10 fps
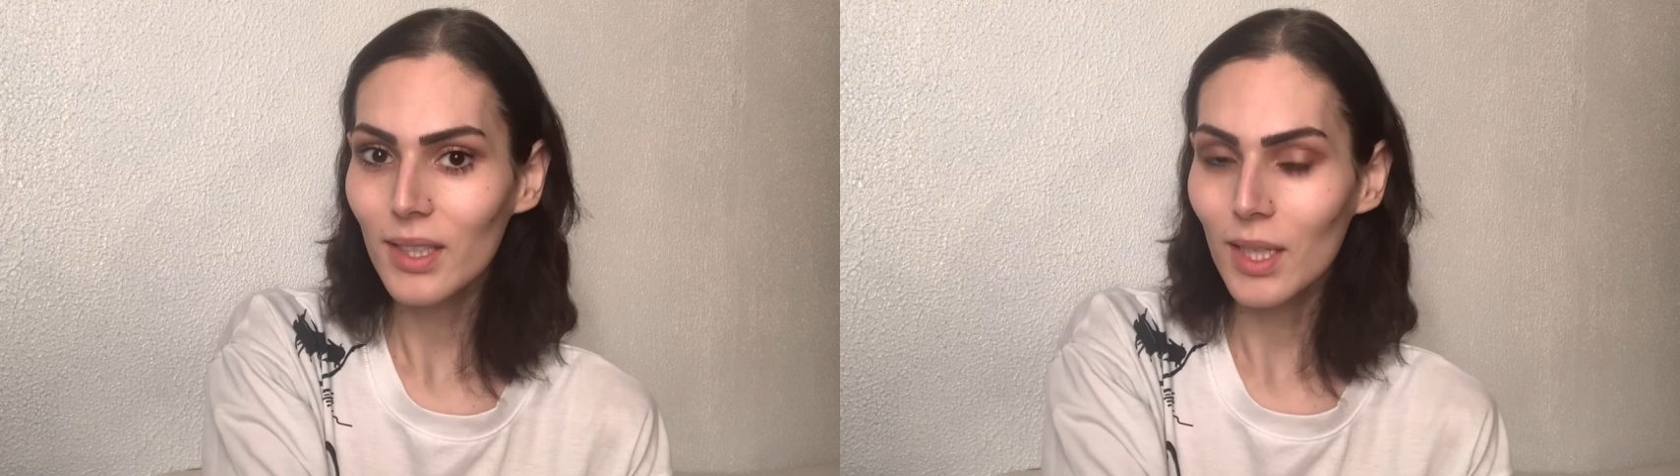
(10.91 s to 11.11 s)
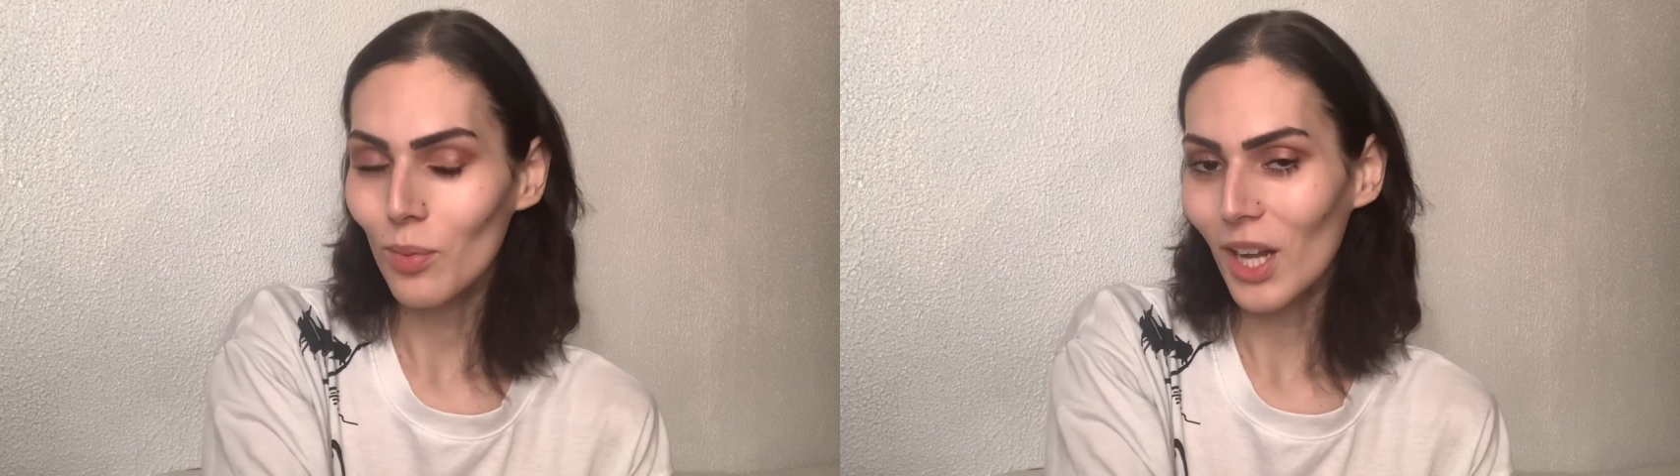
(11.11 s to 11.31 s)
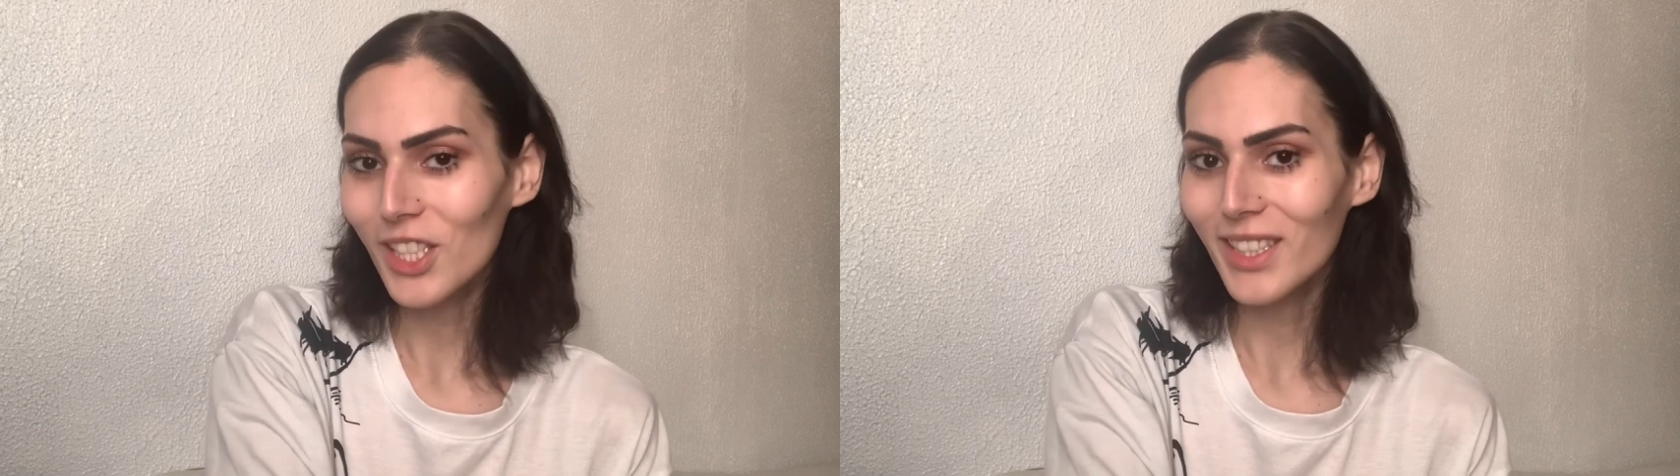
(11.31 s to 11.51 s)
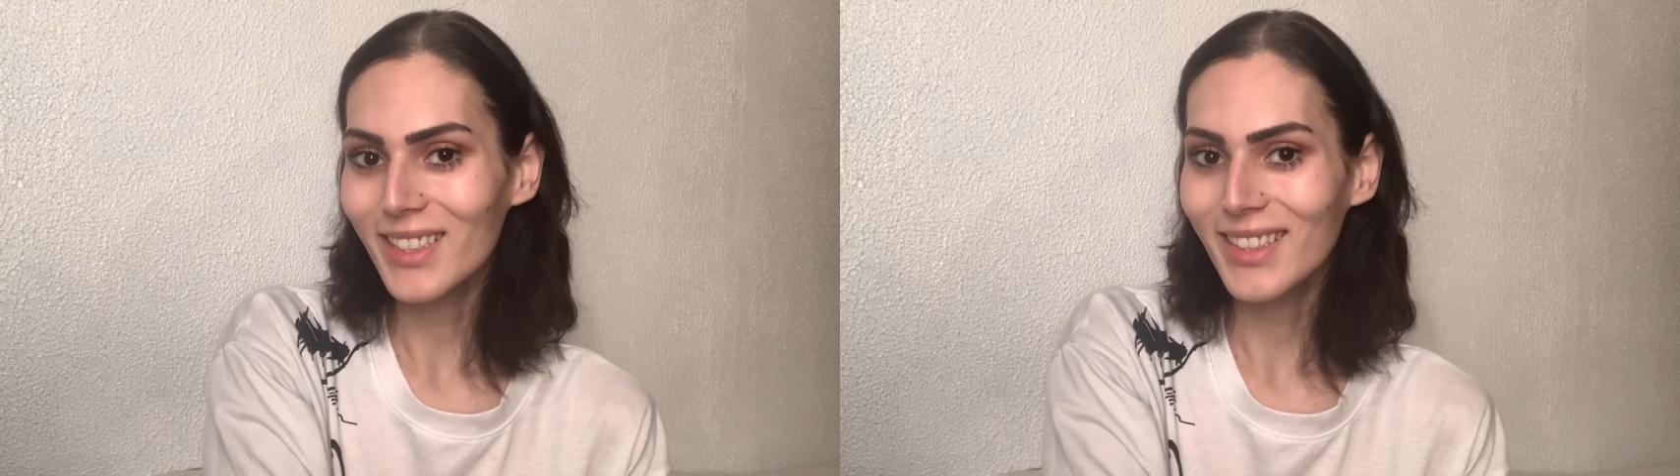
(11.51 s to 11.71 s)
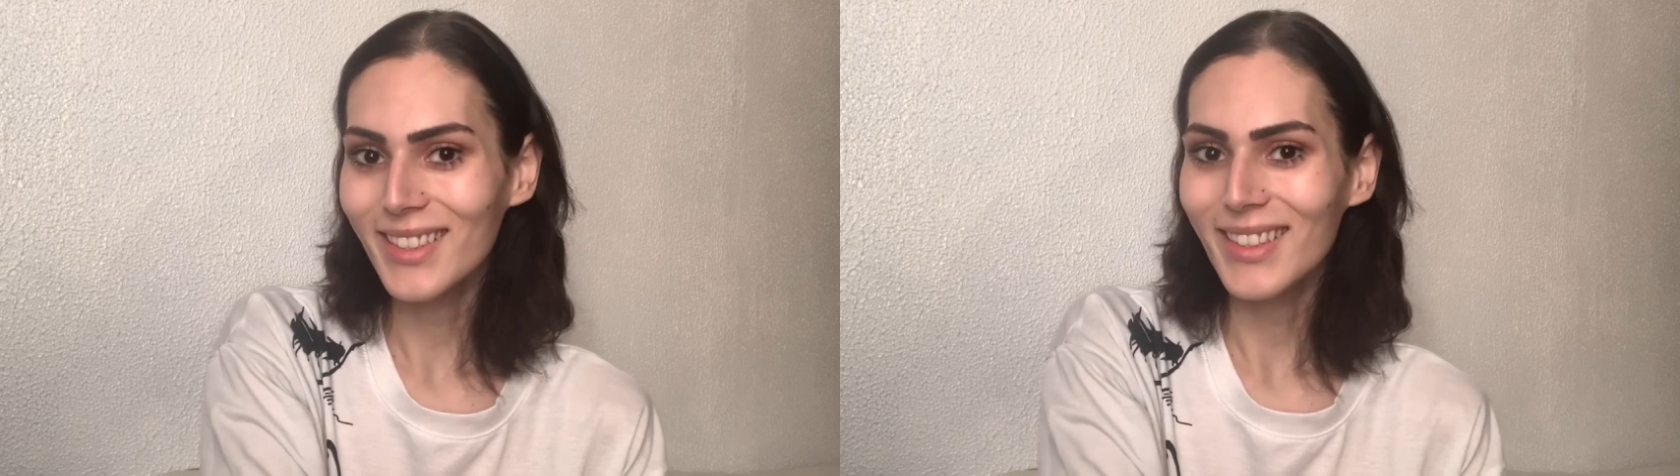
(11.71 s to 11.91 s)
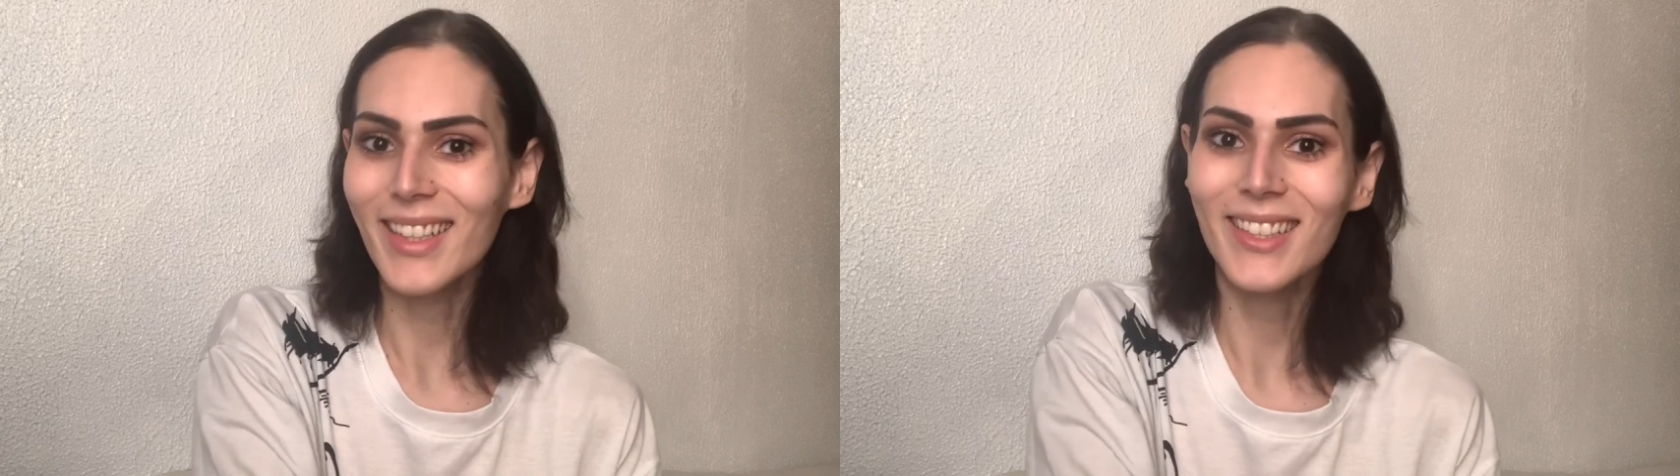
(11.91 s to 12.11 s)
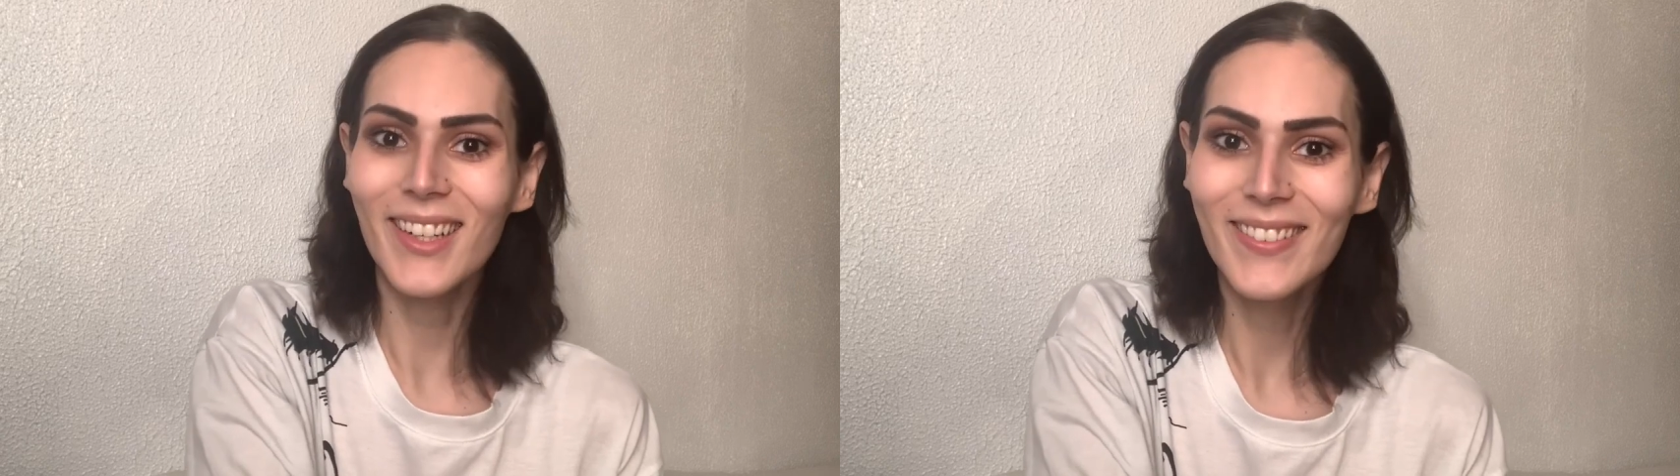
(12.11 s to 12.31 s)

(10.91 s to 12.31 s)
keep watching. Let's go.